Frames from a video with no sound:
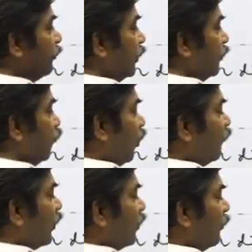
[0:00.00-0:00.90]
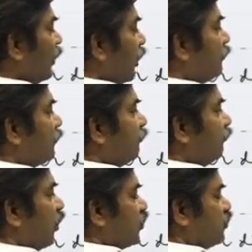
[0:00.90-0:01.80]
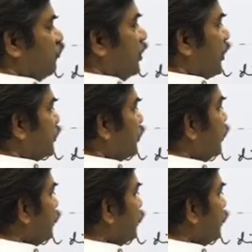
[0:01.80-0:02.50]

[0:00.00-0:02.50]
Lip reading: Like one vector becomes velocity Vx,